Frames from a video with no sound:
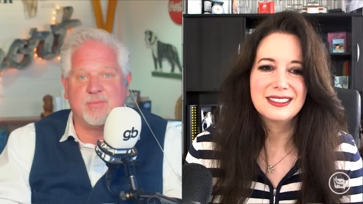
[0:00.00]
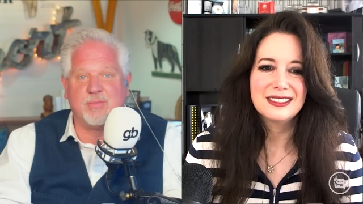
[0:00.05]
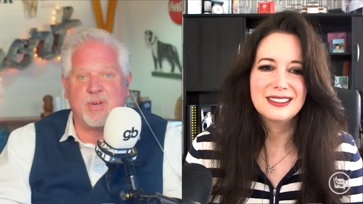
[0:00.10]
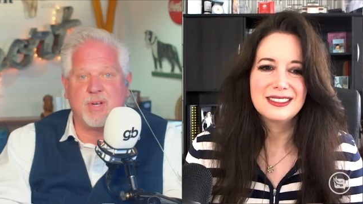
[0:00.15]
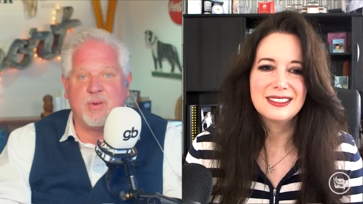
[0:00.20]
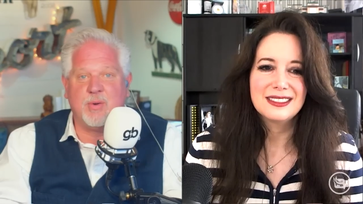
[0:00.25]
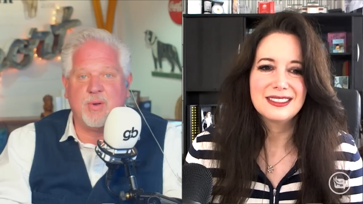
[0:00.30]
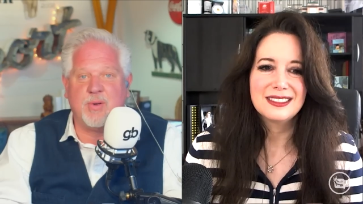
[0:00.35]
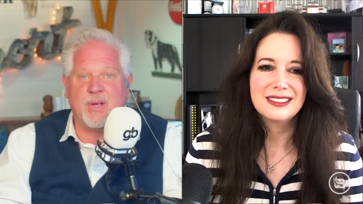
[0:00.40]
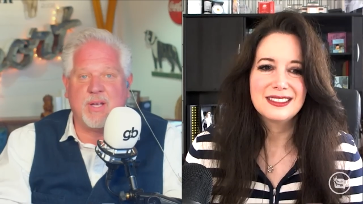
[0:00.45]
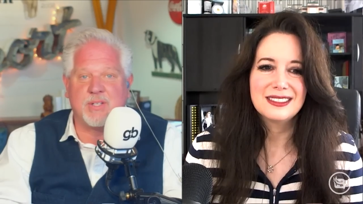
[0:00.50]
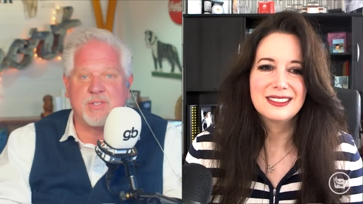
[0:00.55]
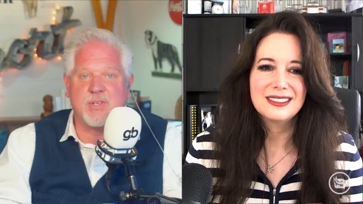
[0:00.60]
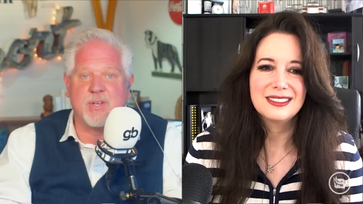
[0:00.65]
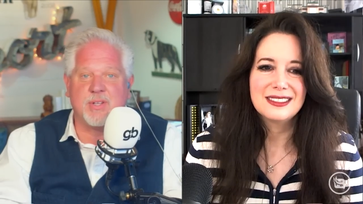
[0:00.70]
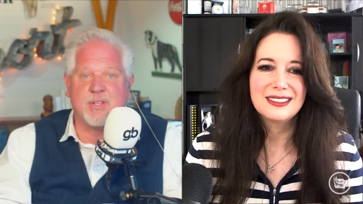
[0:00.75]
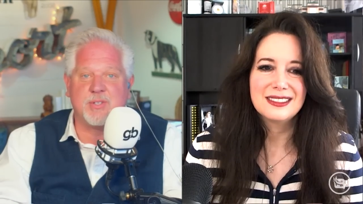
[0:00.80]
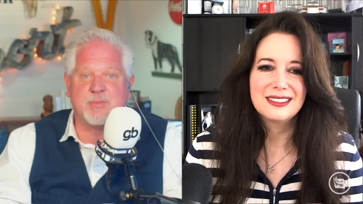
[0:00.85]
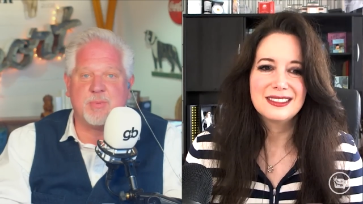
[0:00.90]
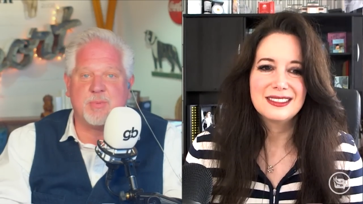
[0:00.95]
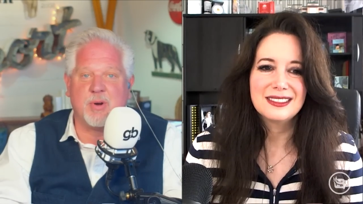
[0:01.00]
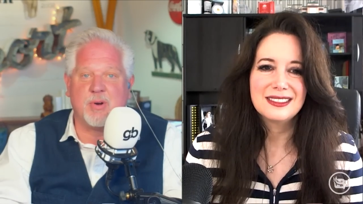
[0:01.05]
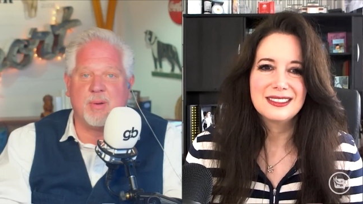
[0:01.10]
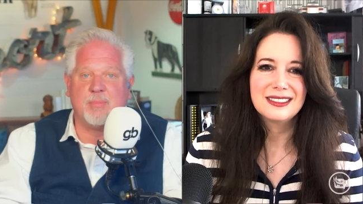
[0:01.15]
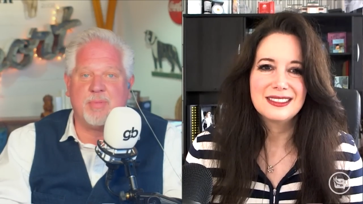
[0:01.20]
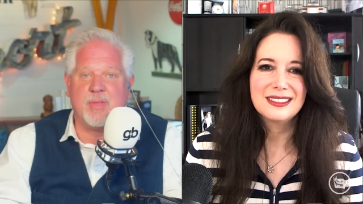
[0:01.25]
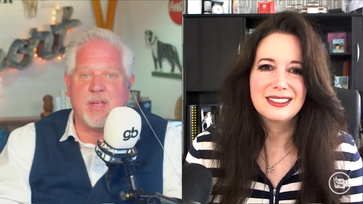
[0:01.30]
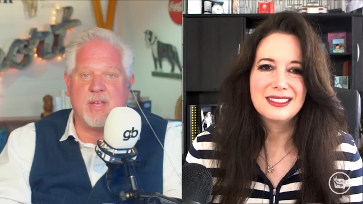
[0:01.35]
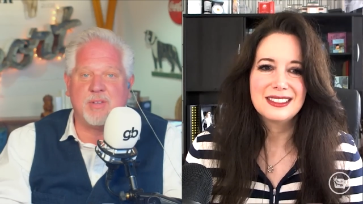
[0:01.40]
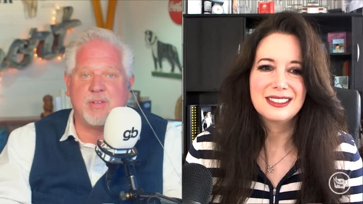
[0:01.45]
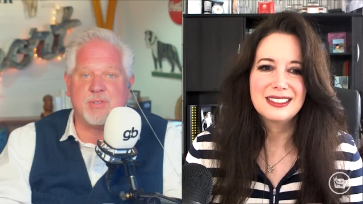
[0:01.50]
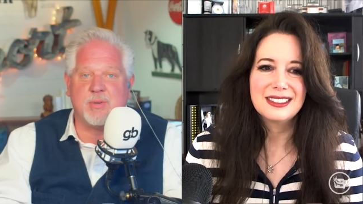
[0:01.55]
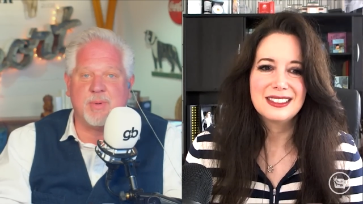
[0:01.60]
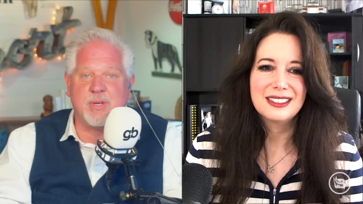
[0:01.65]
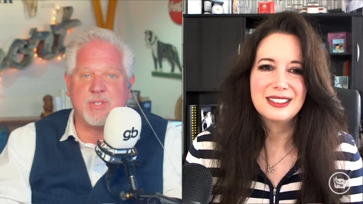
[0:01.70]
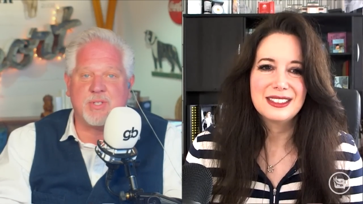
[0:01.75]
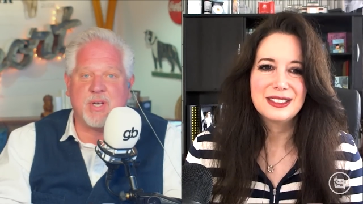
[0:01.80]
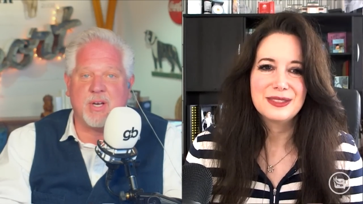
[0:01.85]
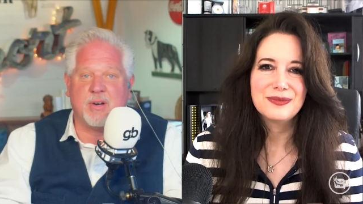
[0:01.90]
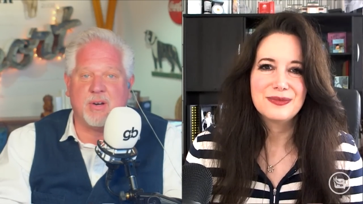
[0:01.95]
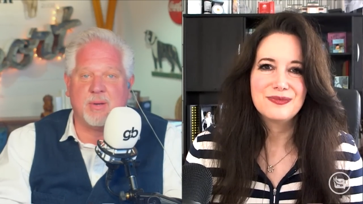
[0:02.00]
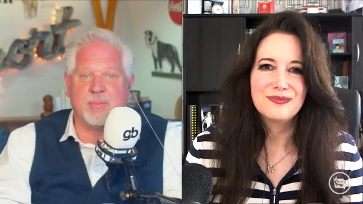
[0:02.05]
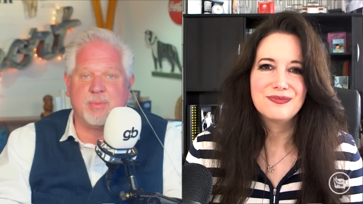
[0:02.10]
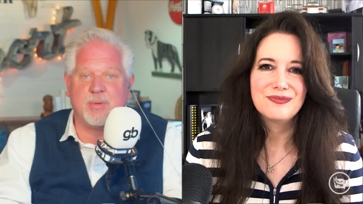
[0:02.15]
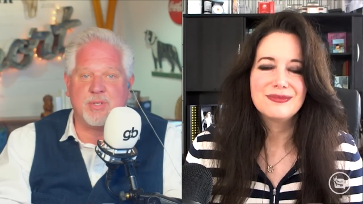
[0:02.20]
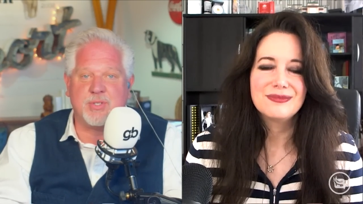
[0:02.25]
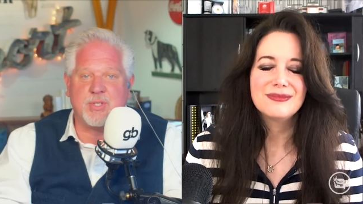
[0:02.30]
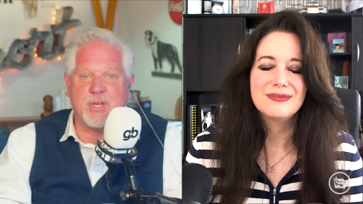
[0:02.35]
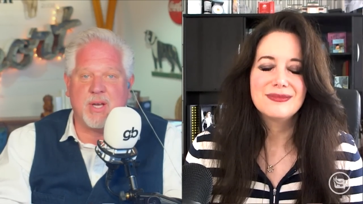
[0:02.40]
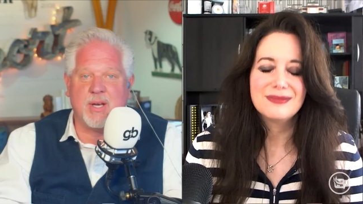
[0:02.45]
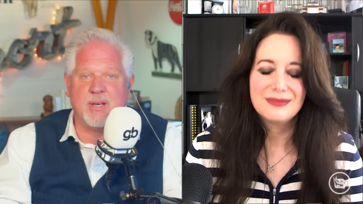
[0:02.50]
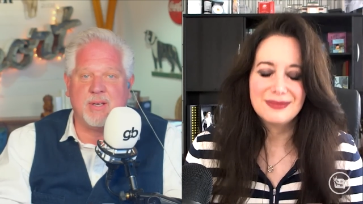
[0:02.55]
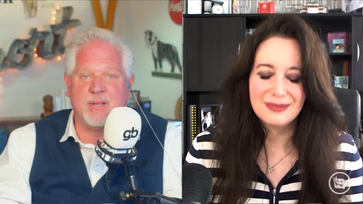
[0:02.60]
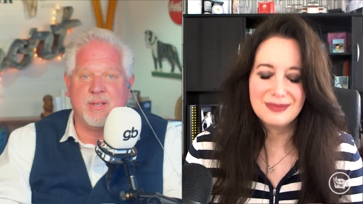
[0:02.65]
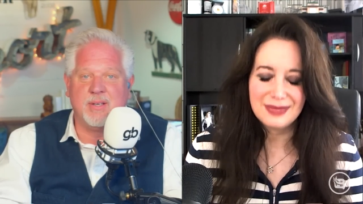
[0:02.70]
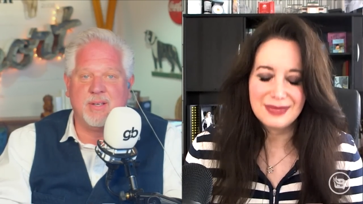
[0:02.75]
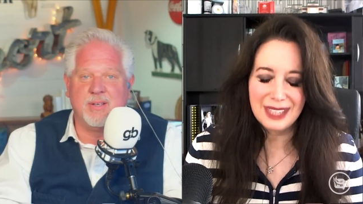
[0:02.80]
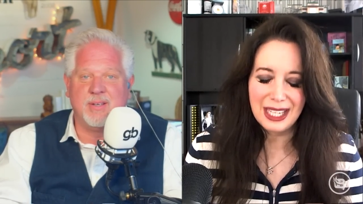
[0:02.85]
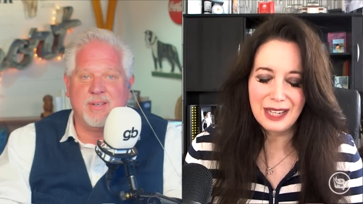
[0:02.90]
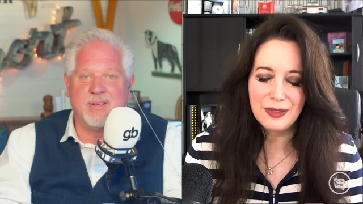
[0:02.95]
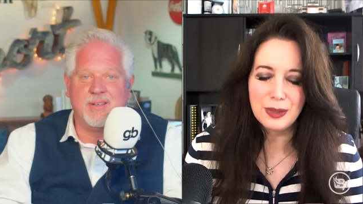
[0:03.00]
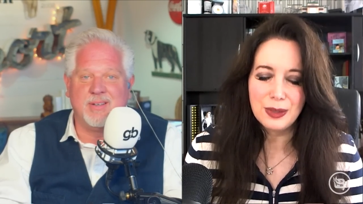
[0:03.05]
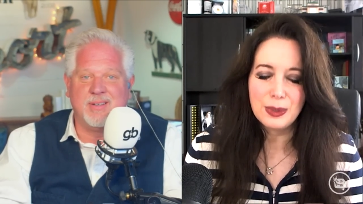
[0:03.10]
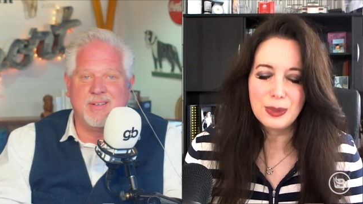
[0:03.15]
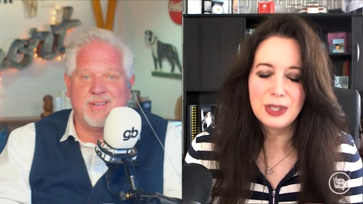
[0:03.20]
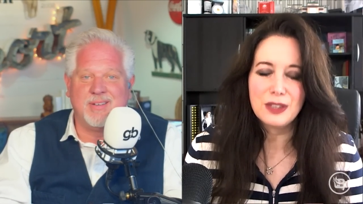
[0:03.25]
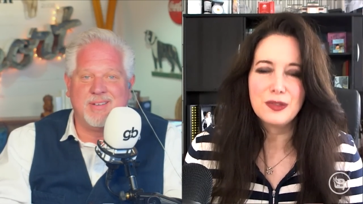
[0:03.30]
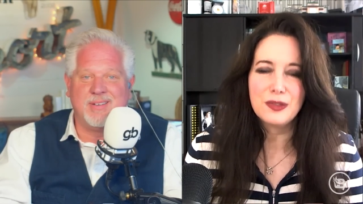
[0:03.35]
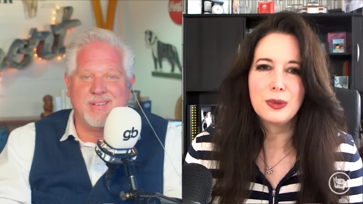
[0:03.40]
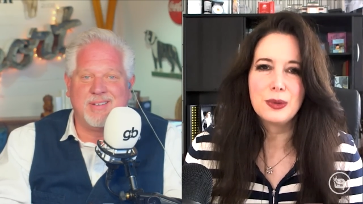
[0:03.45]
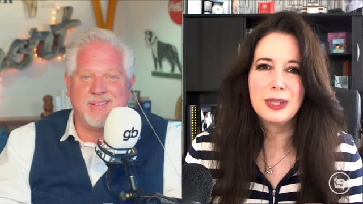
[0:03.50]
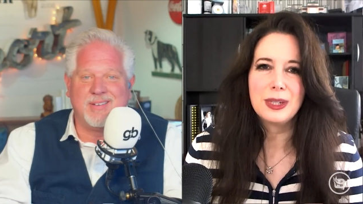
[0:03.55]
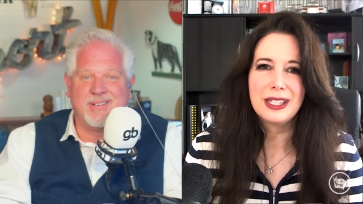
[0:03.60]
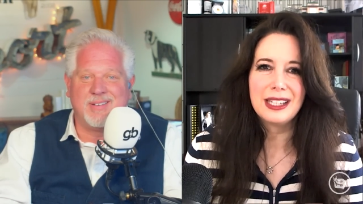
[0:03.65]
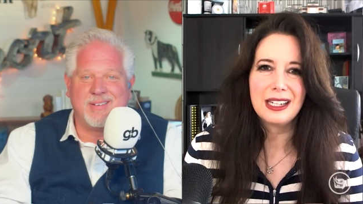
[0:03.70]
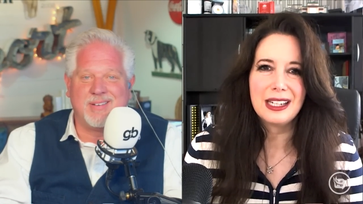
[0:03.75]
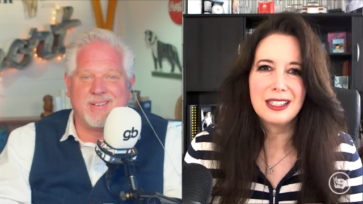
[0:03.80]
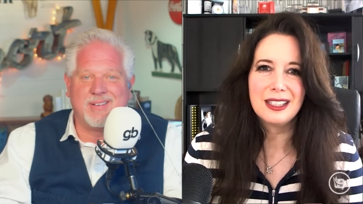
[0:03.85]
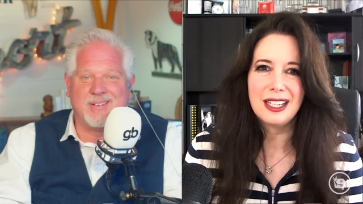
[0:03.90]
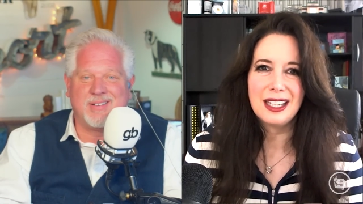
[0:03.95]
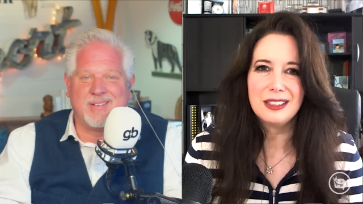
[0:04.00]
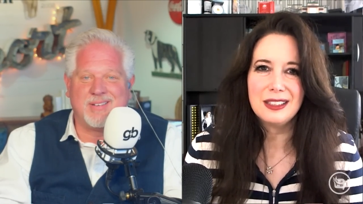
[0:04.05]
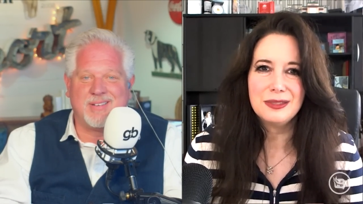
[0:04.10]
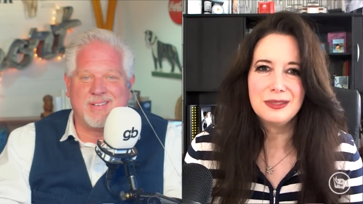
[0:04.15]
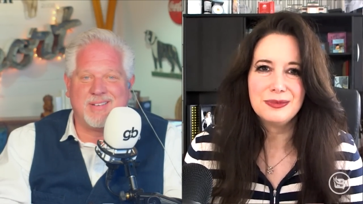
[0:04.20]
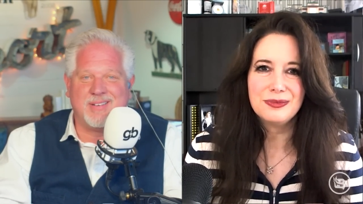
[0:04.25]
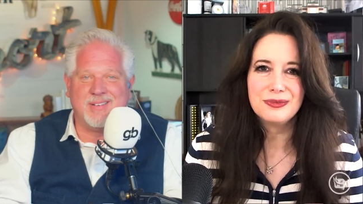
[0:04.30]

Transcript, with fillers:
Speaker 1: is a frequent guest on this program. Thank you so much, Carol. Appreciate it.
Speaker 2: Have a wonderful weekend, Glenn.